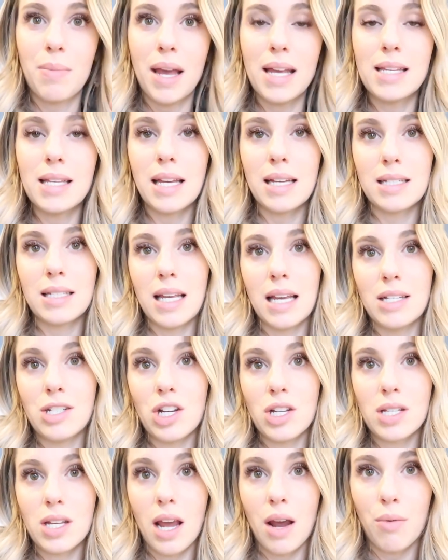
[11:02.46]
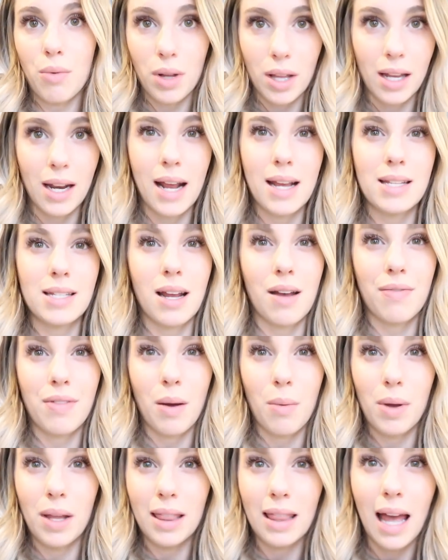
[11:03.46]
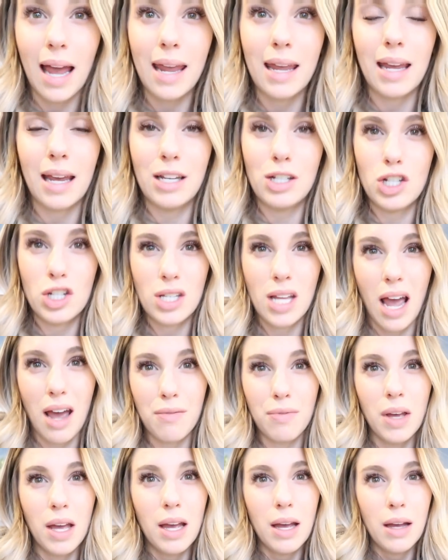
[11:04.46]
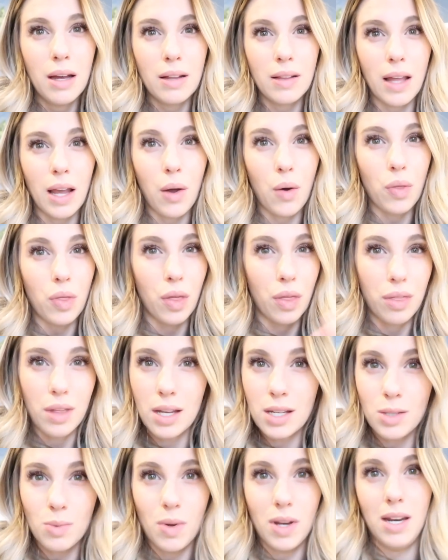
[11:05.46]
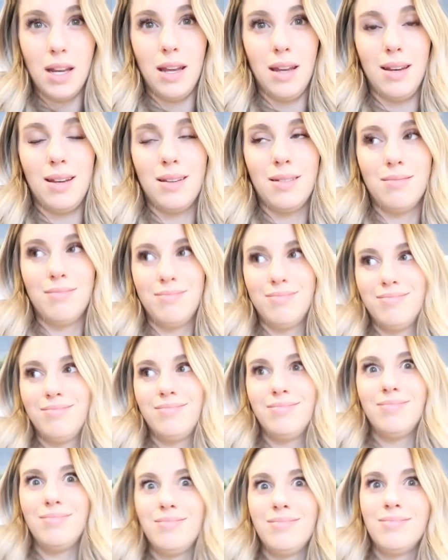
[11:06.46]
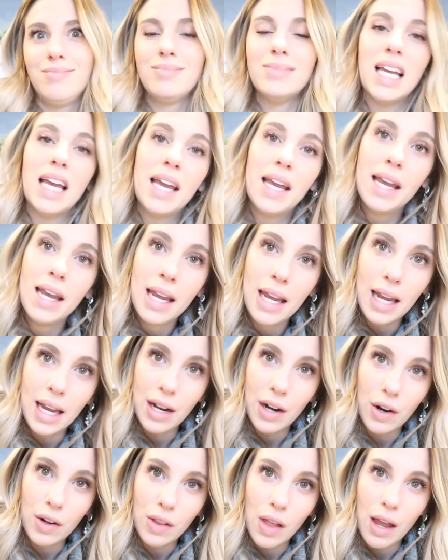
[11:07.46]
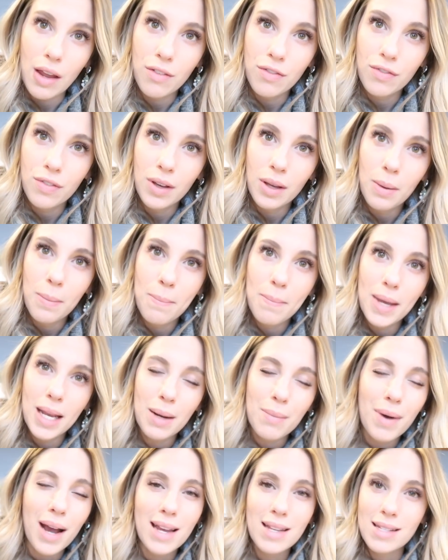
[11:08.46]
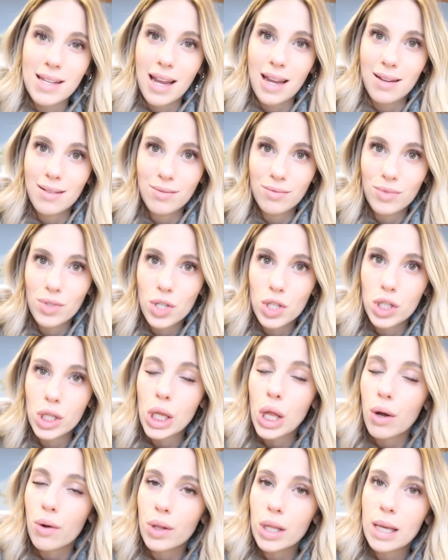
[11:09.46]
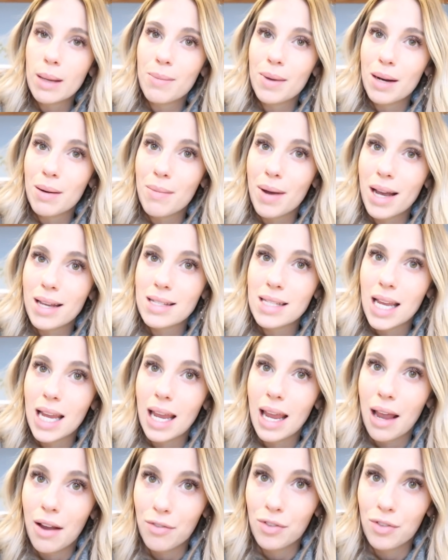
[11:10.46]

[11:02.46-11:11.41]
the basics and just get really nice stuff that we like and just have like the things we need in our life. Minimizing, slowly minimizing